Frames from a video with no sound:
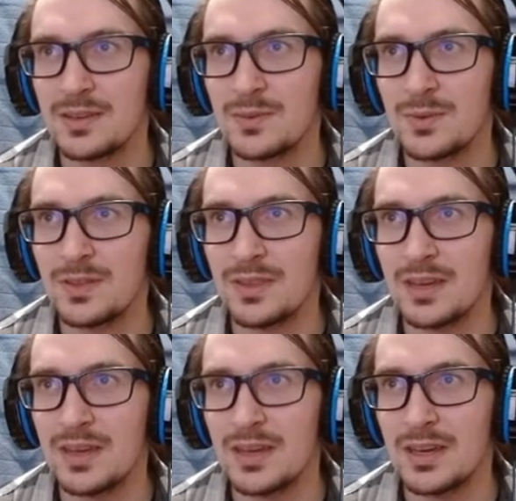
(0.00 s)
What do you think
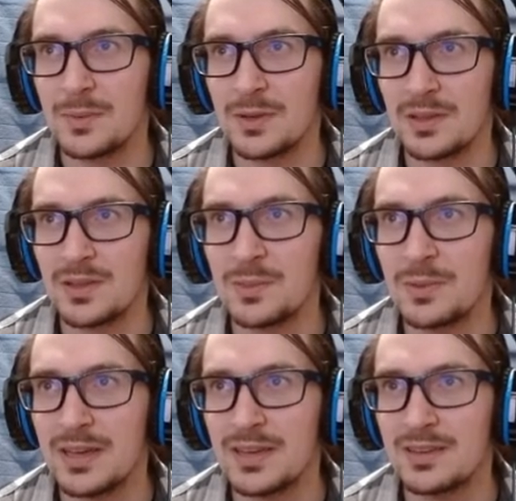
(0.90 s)
I am, a lily
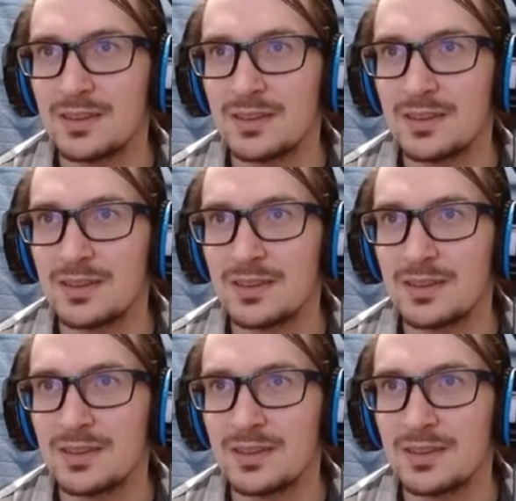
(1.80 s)
pad?